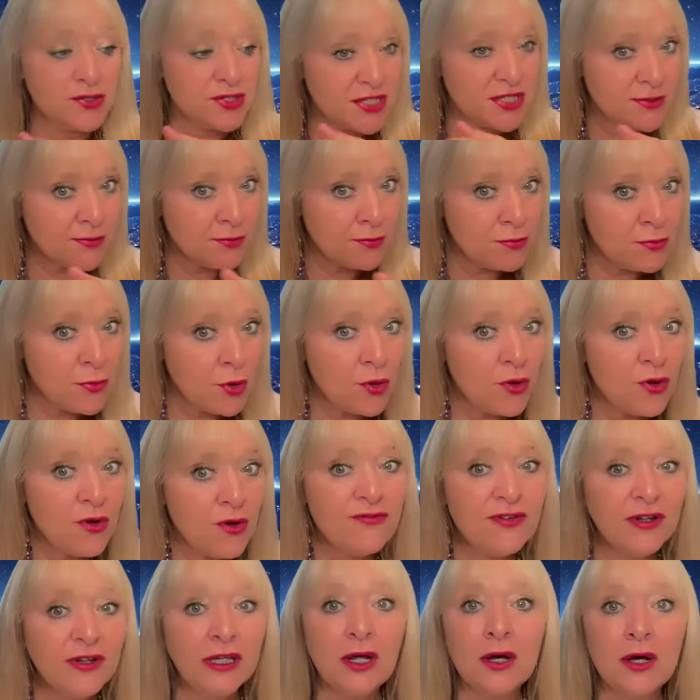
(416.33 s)
Just
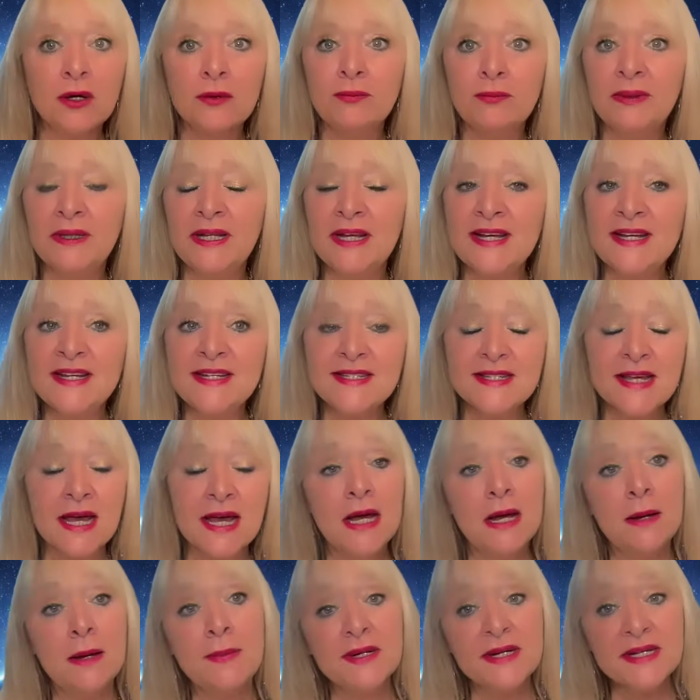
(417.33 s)
move along, please,
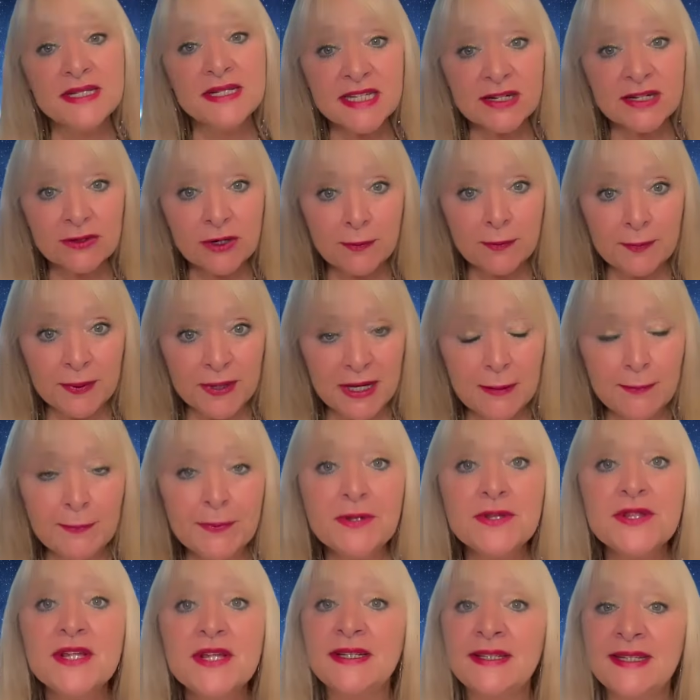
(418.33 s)
because there are
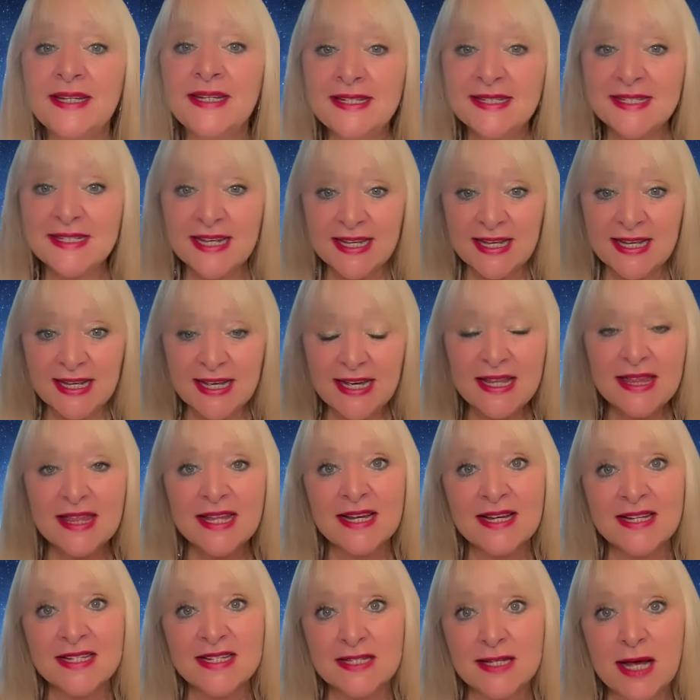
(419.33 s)
people that need to hear
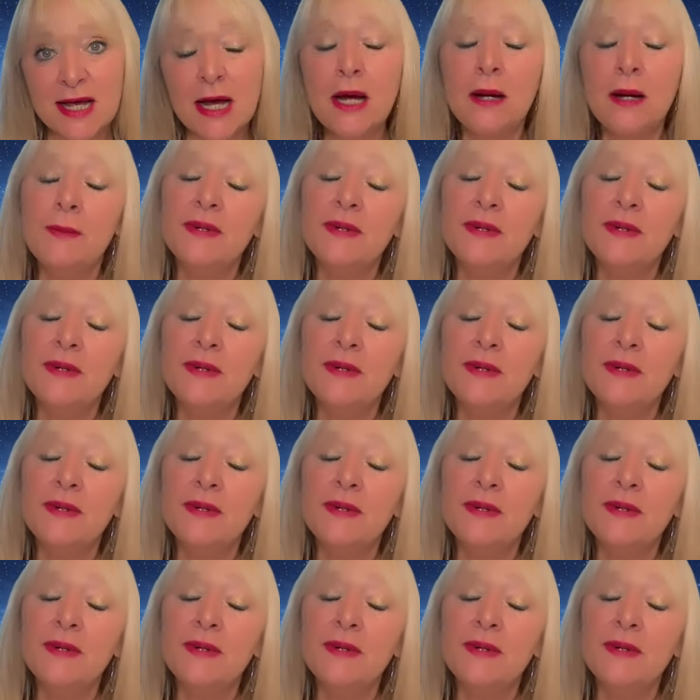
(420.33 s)
this